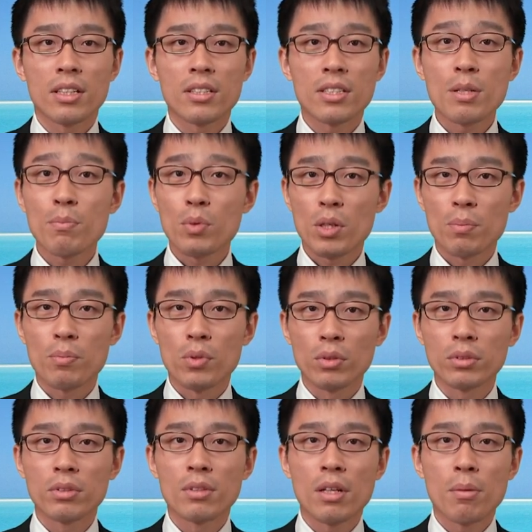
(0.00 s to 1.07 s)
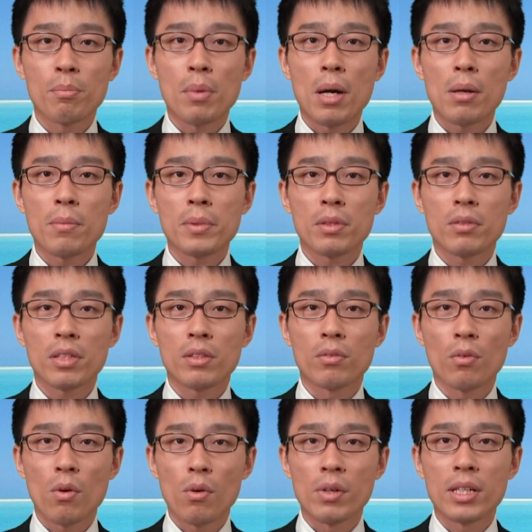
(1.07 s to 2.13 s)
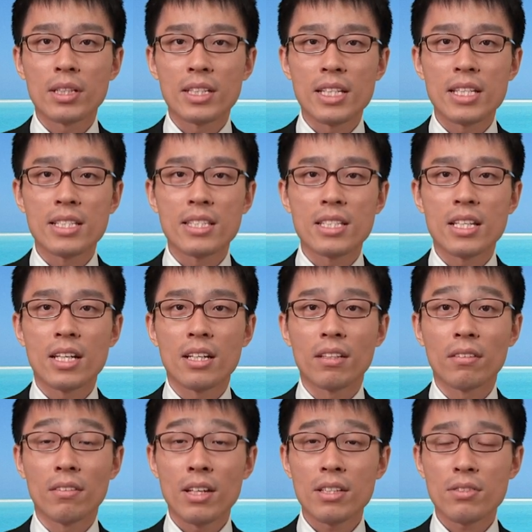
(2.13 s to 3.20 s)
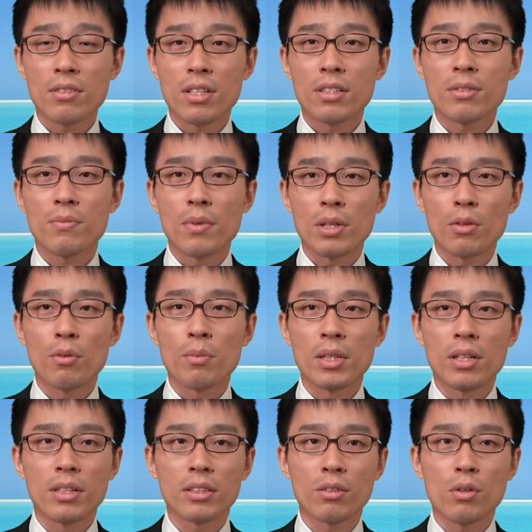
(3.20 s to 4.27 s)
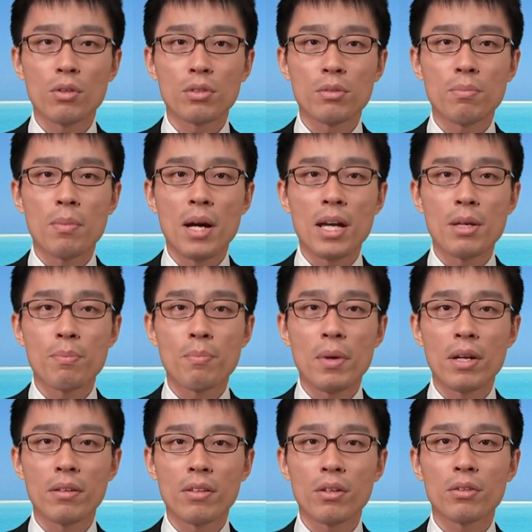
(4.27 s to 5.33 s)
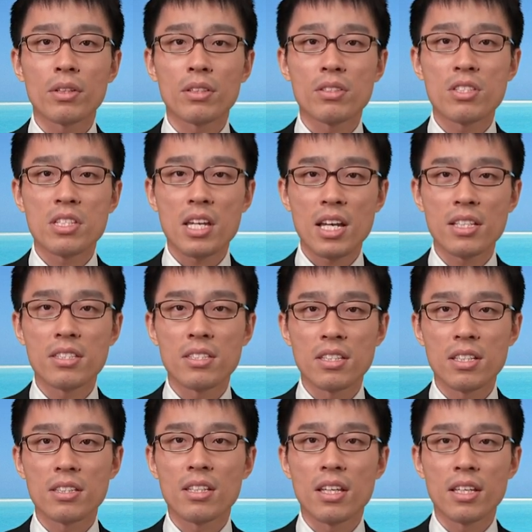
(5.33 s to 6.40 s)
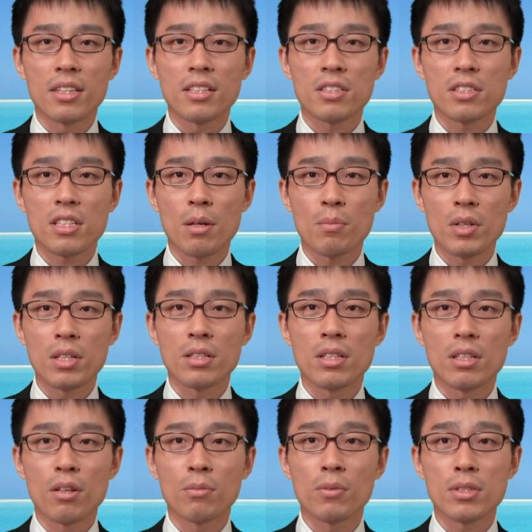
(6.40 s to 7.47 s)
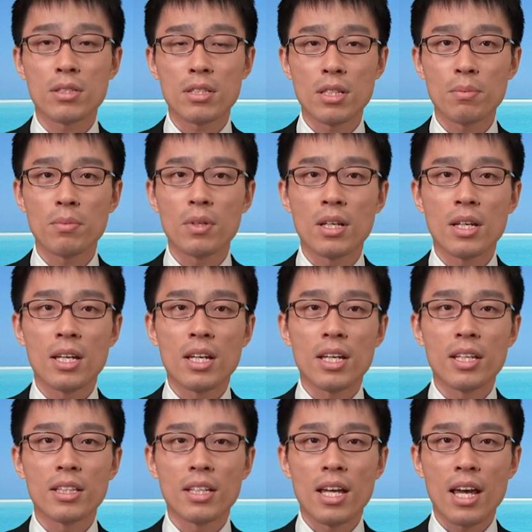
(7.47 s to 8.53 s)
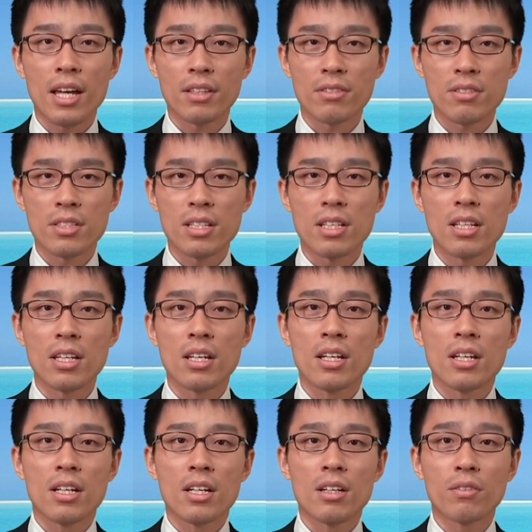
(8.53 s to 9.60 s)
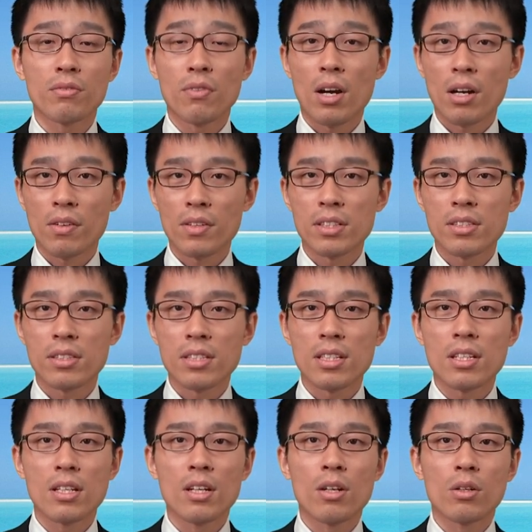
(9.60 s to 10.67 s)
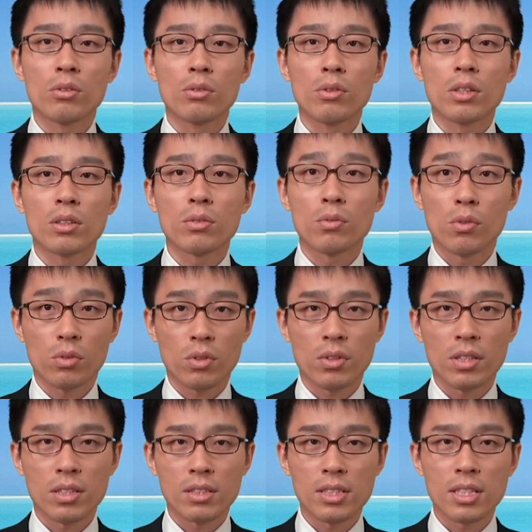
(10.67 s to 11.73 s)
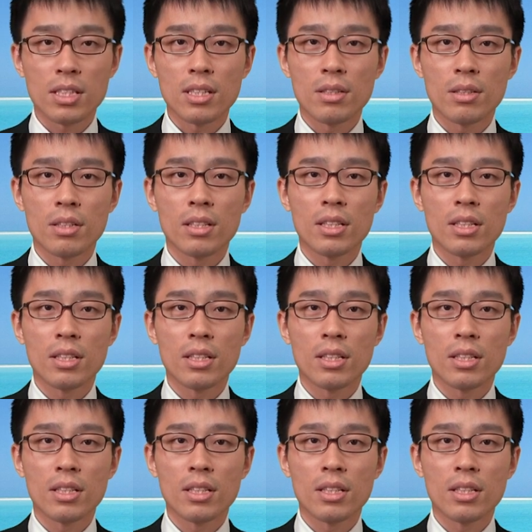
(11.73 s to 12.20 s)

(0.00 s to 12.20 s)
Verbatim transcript: Simply put, Parametric rolling is a resonance phenomenon caused by periodic changes in the stability of a ship in a head sea, a following sea, or a quartering sea.